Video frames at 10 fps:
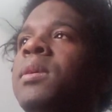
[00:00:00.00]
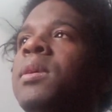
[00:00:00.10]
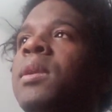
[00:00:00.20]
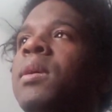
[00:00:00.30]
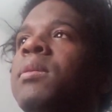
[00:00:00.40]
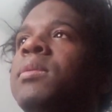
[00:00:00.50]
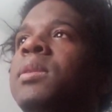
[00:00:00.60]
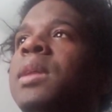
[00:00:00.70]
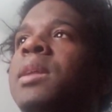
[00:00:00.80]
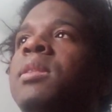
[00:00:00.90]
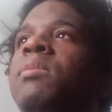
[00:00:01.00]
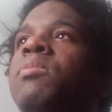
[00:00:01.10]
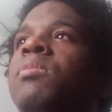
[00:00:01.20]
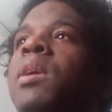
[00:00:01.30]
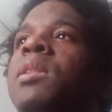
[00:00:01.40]

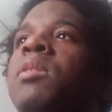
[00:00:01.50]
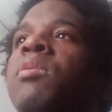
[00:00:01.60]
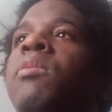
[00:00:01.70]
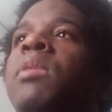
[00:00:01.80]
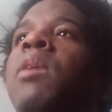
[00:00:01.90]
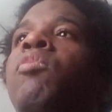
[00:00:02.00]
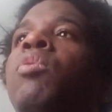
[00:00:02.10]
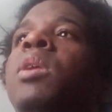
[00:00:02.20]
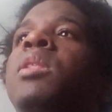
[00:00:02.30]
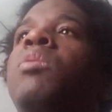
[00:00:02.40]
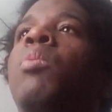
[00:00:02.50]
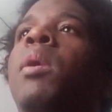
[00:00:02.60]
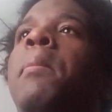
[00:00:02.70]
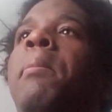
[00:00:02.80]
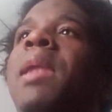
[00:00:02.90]
They really just
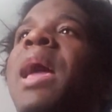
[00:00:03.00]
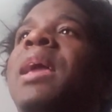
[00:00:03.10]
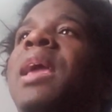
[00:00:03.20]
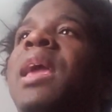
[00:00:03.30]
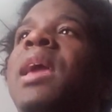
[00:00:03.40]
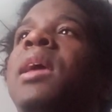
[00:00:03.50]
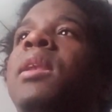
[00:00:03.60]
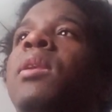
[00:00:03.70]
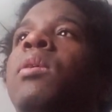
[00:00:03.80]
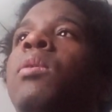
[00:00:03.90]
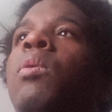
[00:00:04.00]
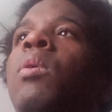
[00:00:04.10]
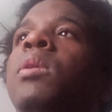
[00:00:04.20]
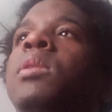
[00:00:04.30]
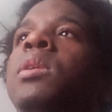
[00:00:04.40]
want a black hand
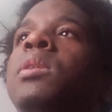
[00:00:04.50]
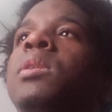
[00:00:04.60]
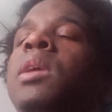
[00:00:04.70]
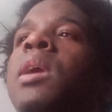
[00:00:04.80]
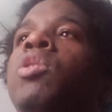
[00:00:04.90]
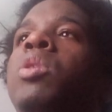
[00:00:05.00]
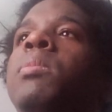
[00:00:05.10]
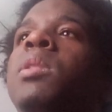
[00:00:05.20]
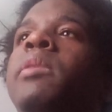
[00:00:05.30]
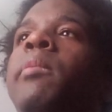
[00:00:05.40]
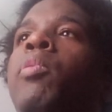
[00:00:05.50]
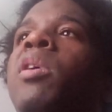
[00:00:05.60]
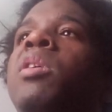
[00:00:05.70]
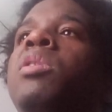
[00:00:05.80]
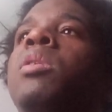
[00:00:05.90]
on the instruments of
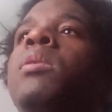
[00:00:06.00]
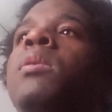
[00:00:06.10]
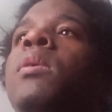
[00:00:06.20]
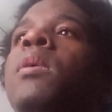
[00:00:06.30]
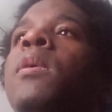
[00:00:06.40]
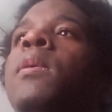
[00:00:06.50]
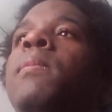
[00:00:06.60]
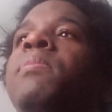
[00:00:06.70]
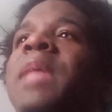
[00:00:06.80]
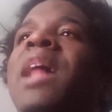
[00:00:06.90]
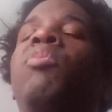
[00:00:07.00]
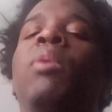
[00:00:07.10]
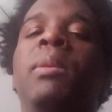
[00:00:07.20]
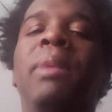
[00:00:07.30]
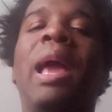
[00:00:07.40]
oppression. That's
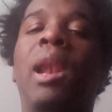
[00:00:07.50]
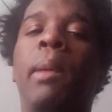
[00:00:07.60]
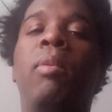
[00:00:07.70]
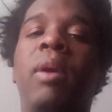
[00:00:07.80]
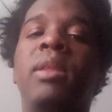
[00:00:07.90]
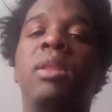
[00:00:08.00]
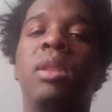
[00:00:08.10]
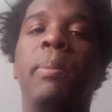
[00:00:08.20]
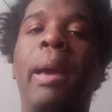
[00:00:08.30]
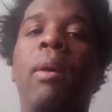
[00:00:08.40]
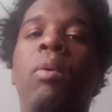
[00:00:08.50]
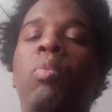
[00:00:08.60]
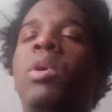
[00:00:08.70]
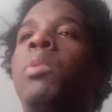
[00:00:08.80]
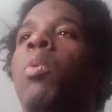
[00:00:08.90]
what black liberation is about.
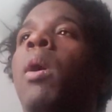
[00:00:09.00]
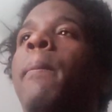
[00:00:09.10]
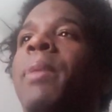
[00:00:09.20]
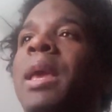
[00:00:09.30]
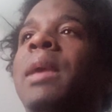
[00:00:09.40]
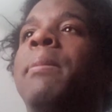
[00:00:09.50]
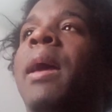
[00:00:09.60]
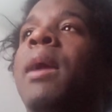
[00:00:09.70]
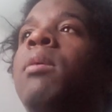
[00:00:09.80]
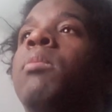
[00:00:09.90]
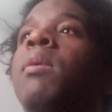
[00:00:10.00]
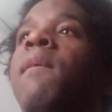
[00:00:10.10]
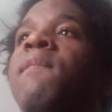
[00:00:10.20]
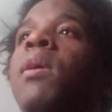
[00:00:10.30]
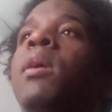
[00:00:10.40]
We want payback. We want
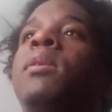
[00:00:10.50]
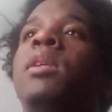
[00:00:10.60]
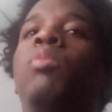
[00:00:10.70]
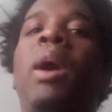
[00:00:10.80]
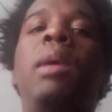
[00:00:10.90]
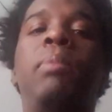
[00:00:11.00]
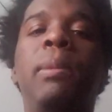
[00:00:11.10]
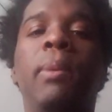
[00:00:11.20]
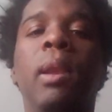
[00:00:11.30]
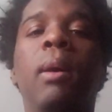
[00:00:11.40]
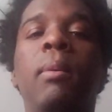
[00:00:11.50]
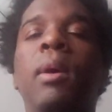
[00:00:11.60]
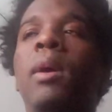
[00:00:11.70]
to fuck these white people up